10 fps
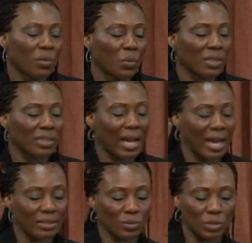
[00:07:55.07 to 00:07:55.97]
with
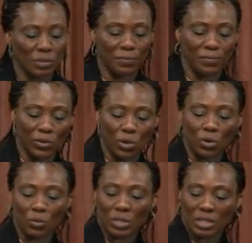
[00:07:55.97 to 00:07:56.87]
that will
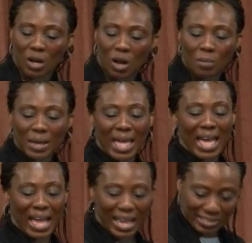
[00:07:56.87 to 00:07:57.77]
flow, will come
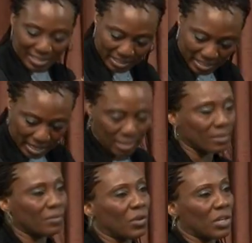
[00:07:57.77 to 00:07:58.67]
asking
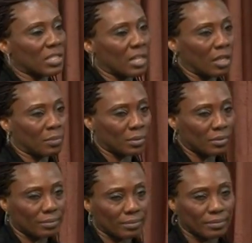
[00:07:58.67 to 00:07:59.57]
for his help.
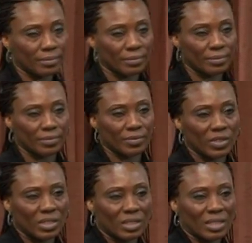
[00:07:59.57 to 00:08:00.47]

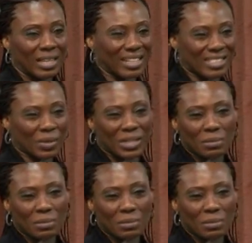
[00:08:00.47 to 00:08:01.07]
Like I said, what